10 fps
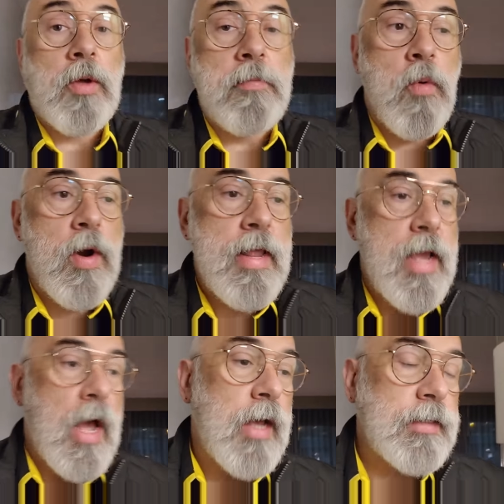Good morning,
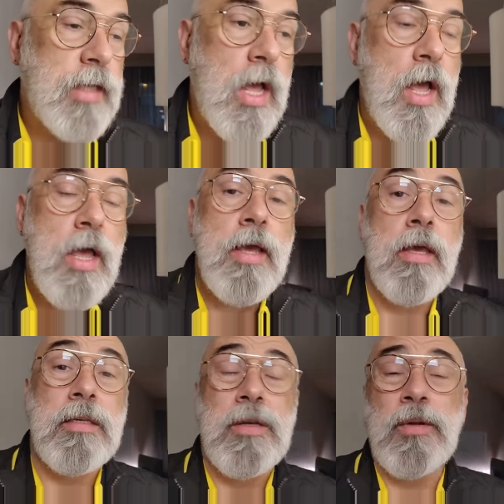guys.
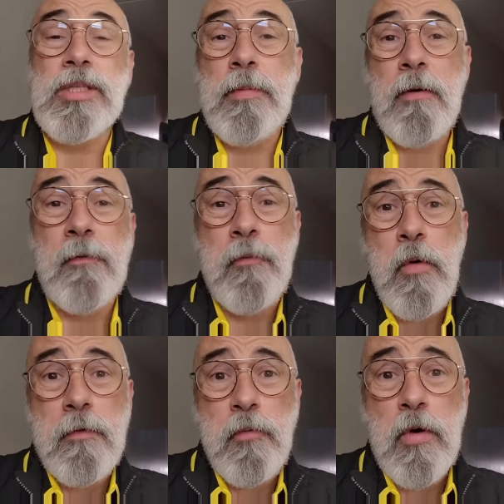Hi. So it's about
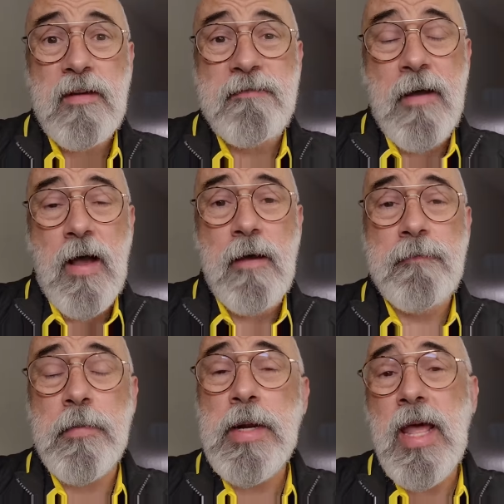
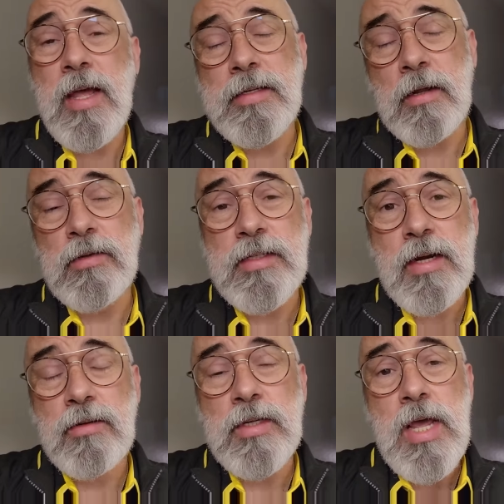4:45. I'm going to head
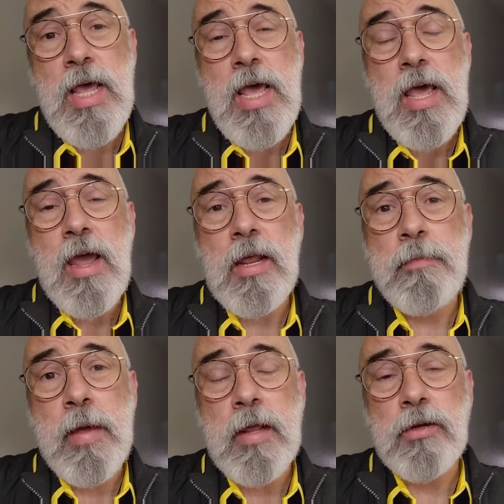downstairs in a
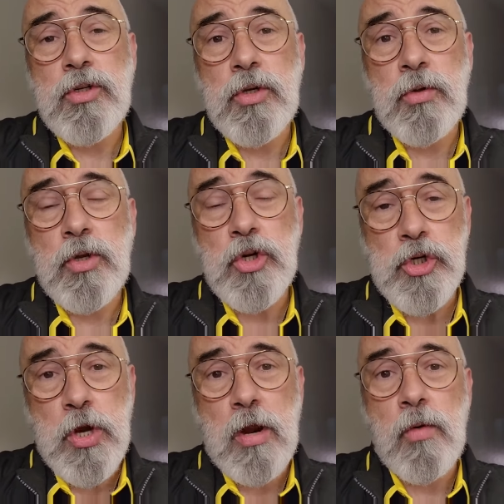minute to the
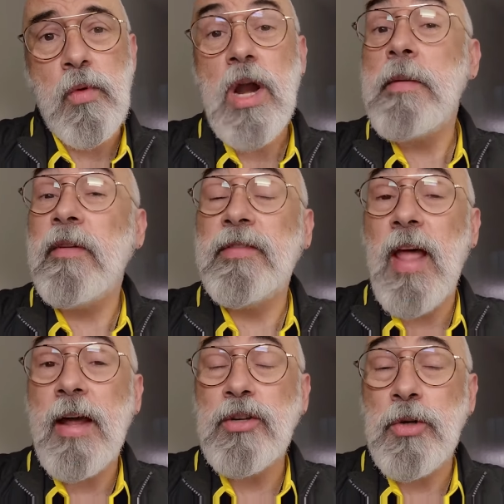shuttle. We're going to
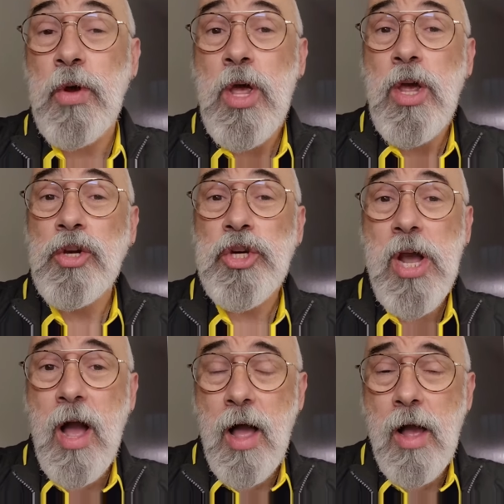fly to
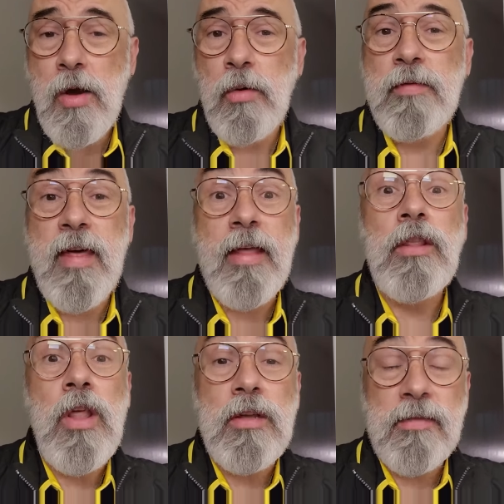Chicago,
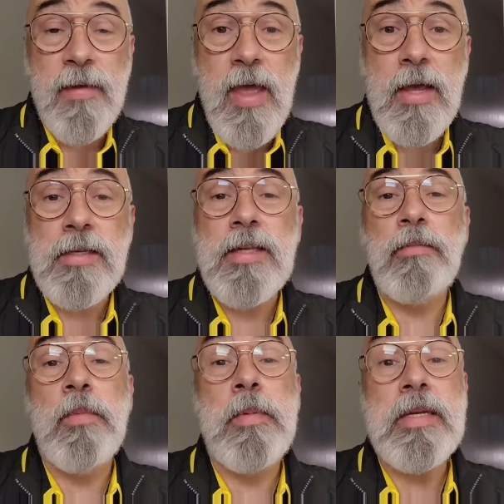then Las Vegas,
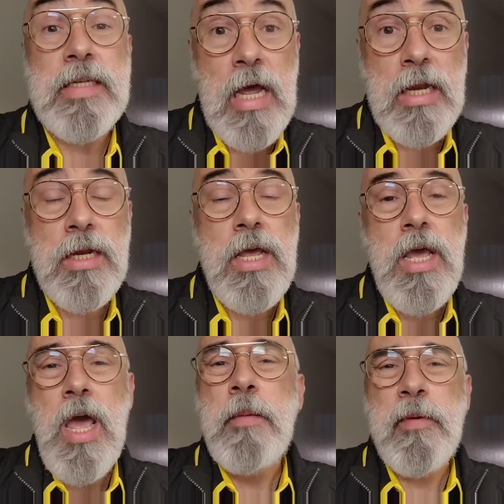and we'll be done
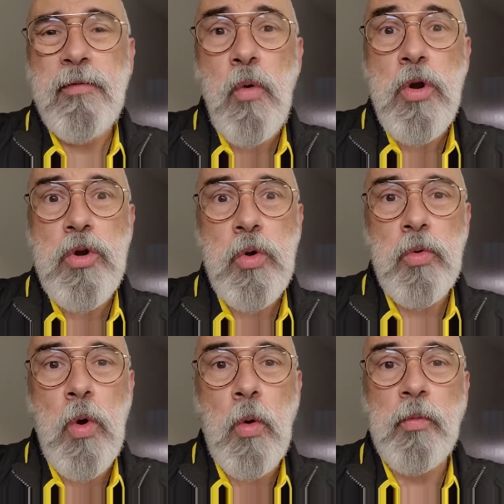before
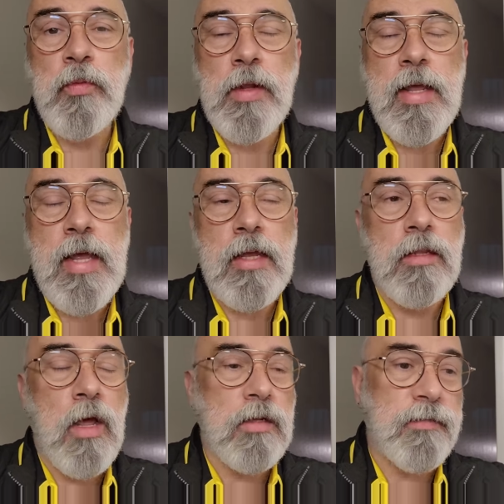noon, hopefully,
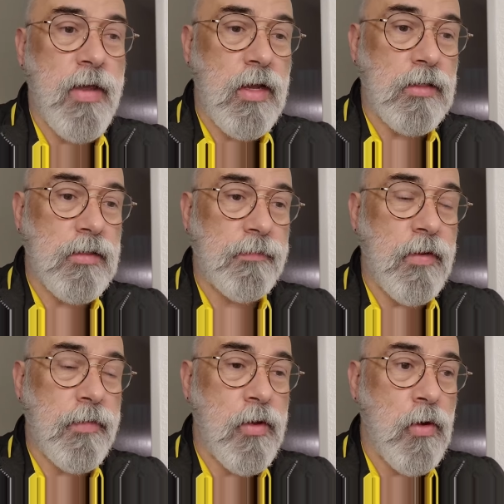in Las Vegas, if
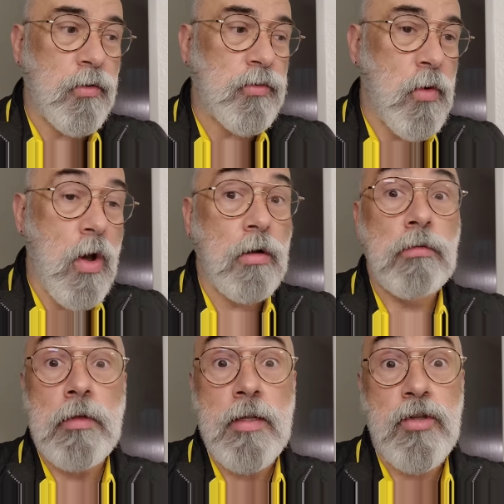nothing goes
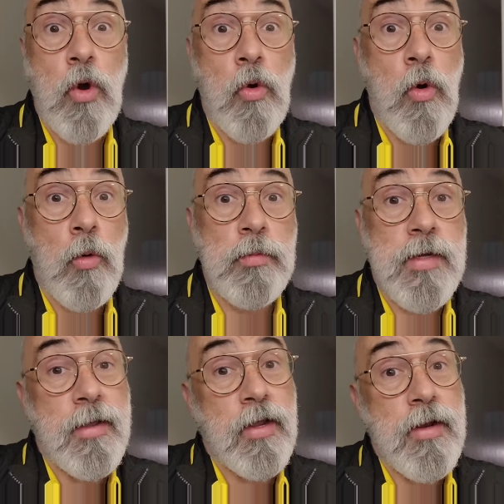wrong. It's go-home
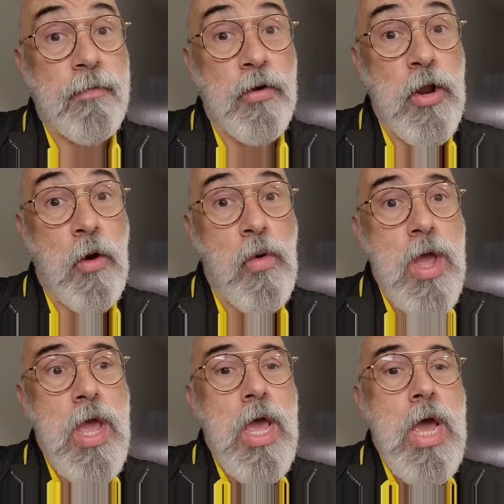day. You never know.
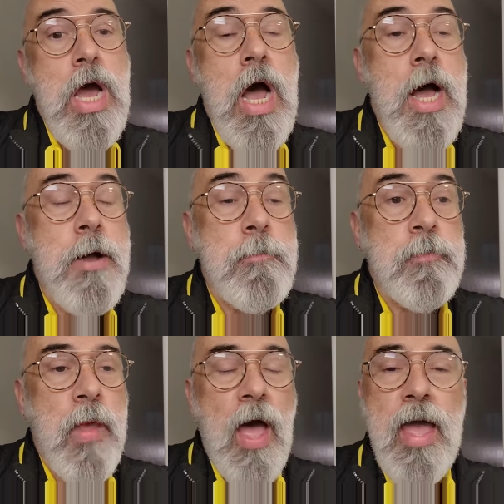
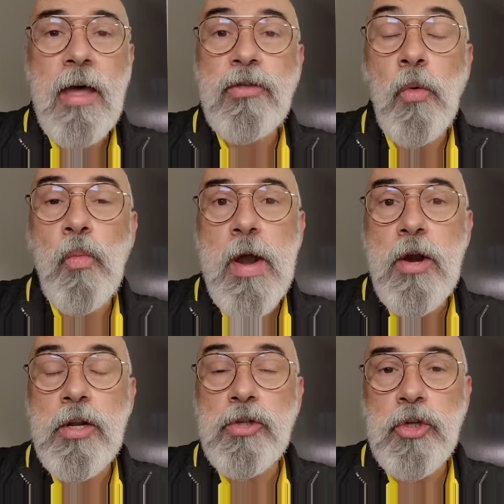I had the
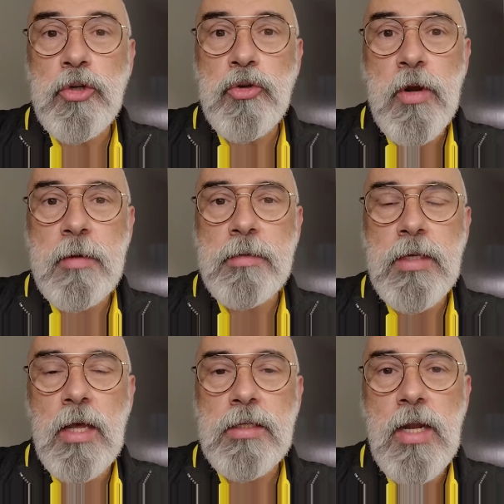weirdest dreams
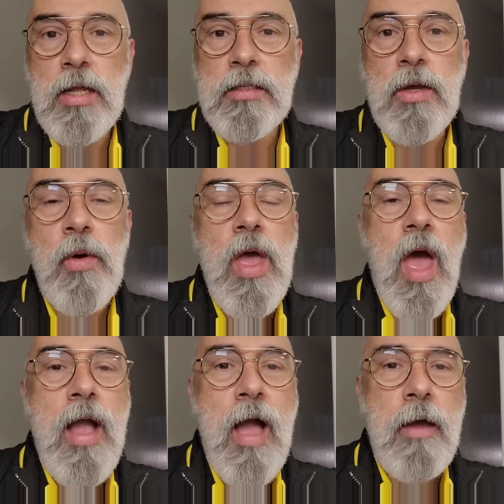last night. So
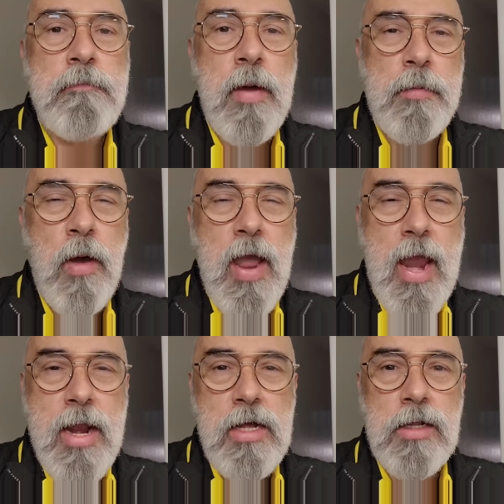I got in bed about
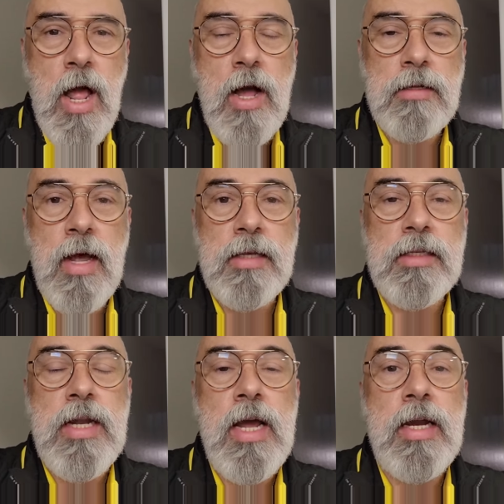8 o'clock
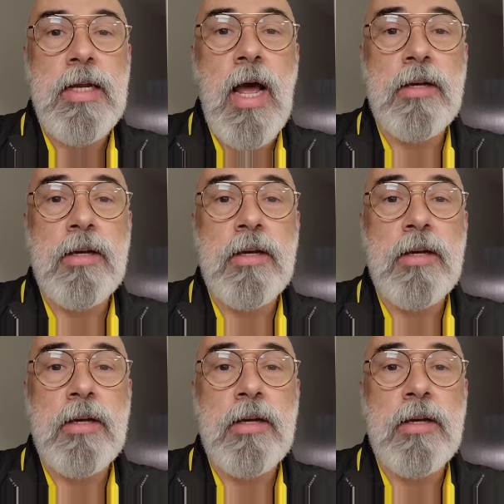last night.